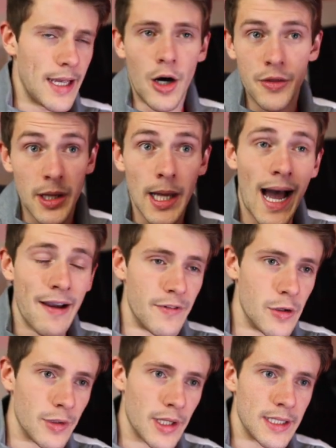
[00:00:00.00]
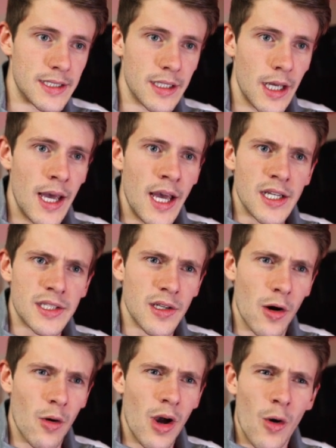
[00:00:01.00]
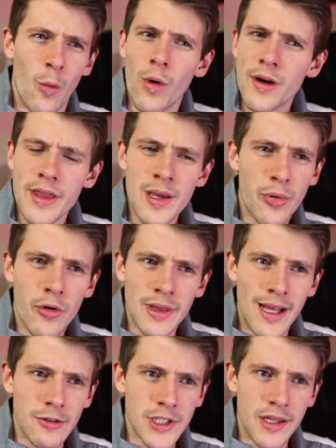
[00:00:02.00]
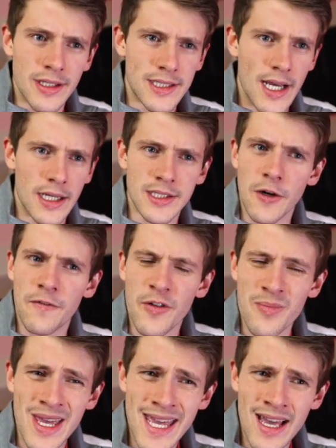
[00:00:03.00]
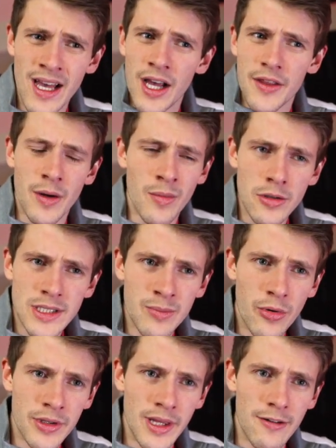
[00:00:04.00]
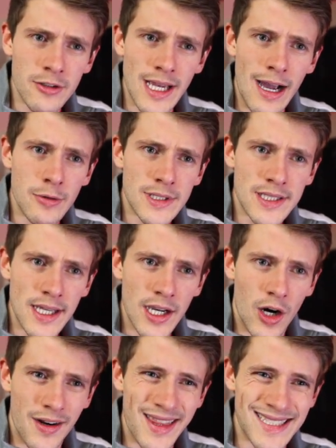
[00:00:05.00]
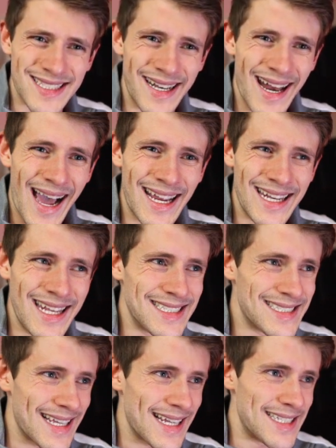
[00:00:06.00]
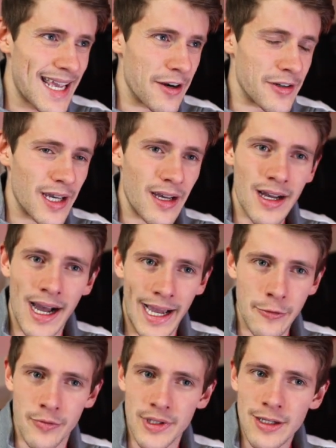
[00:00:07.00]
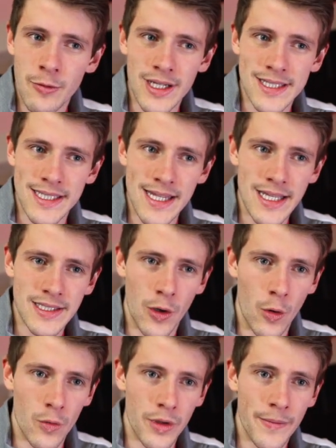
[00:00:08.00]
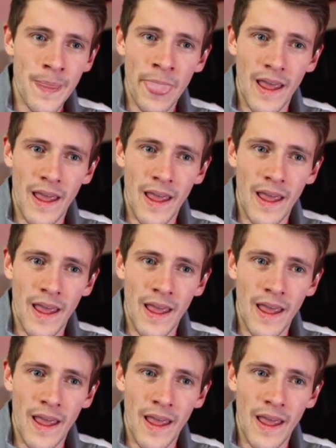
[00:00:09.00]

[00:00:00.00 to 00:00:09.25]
on the live view at least. So what are the important levels on this stock? So for me, the most important levels I would say are this 90 cent area. I really want to see this hold.